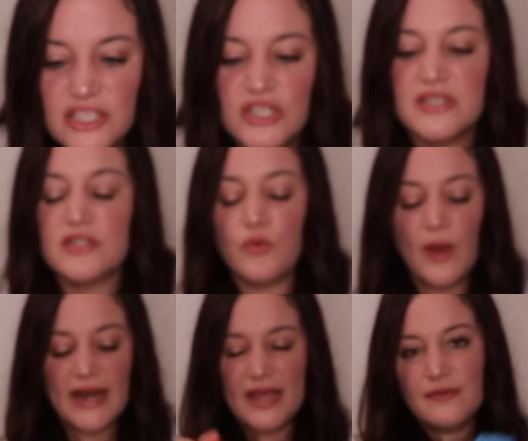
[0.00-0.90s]
just
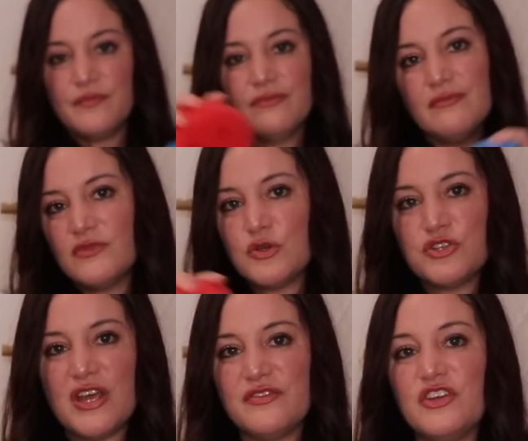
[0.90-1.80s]
wet it, do what
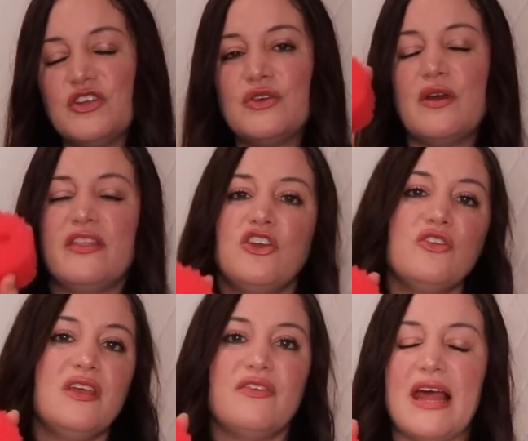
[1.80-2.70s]
you have to do, and then you
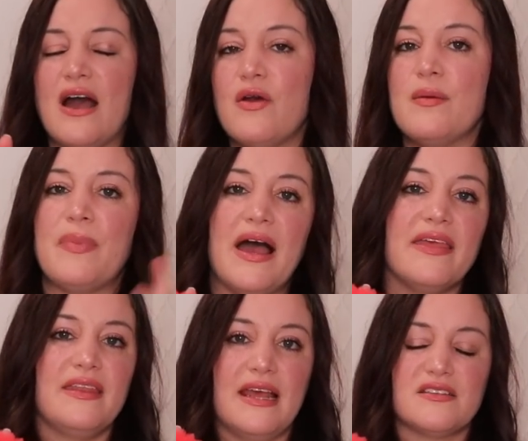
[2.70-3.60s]
leave it out. And by
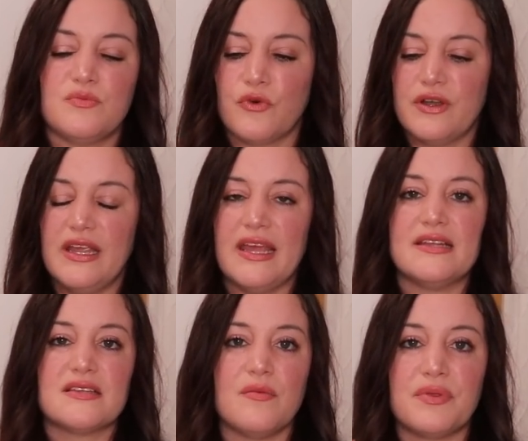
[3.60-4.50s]
the next morning, it
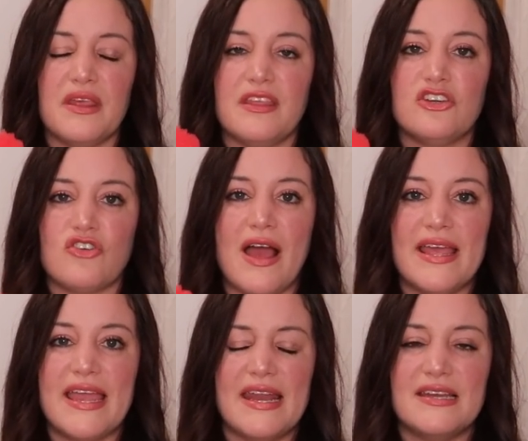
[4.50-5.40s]
is completely dry
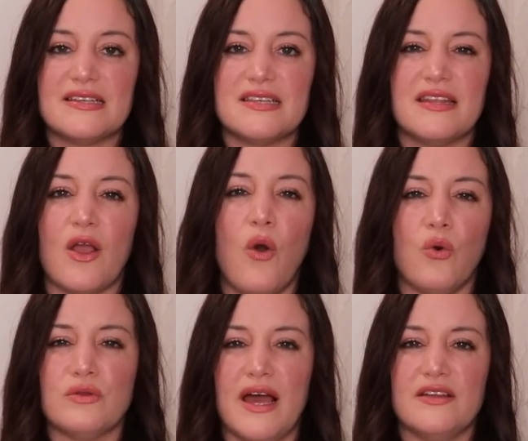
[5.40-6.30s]
again. It doesn't like
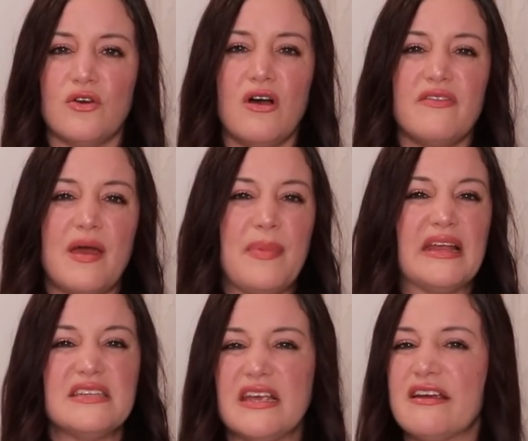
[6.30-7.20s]
hold on to all of that
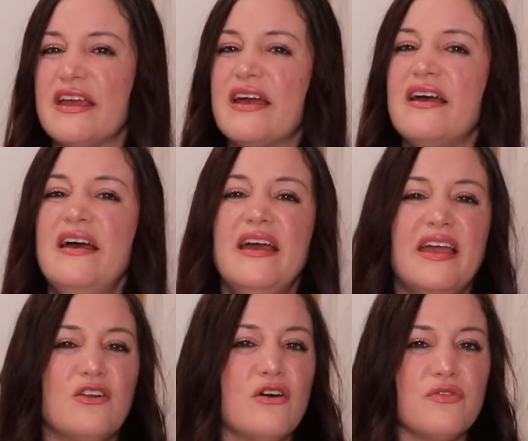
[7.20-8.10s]
bacteria
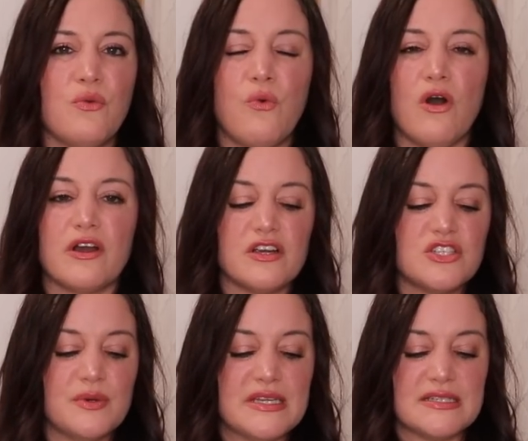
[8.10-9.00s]
and all of the water
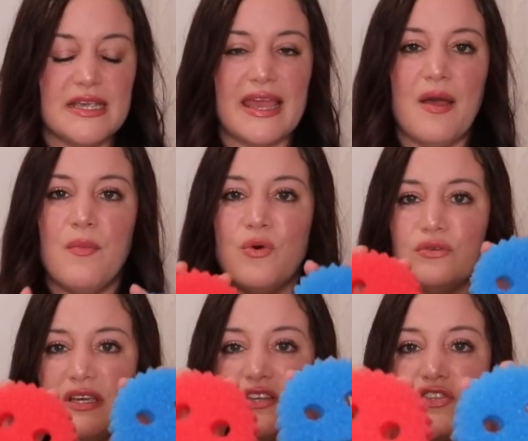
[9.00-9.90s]
so it doesn't get
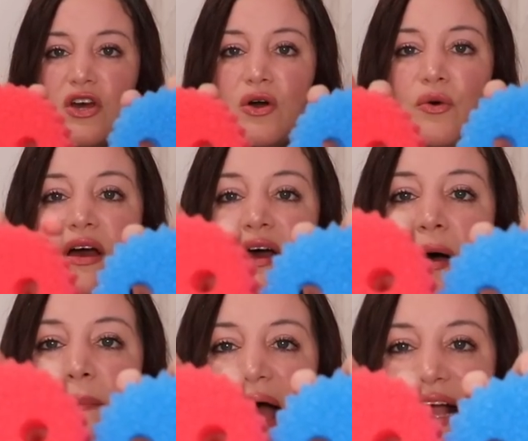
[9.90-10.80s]
moldy. So
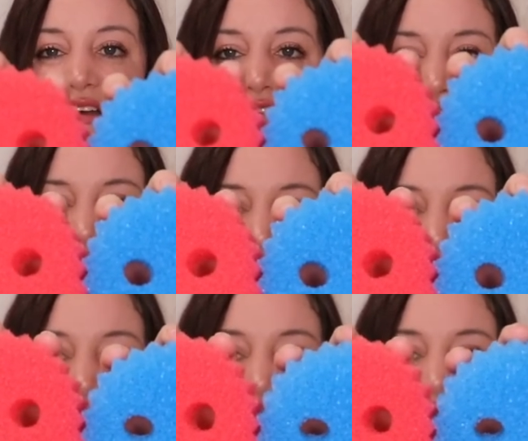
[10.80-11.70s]
pack of two
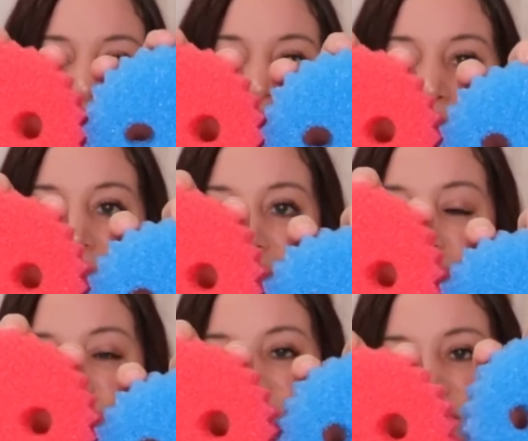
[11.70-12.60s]
on Temu.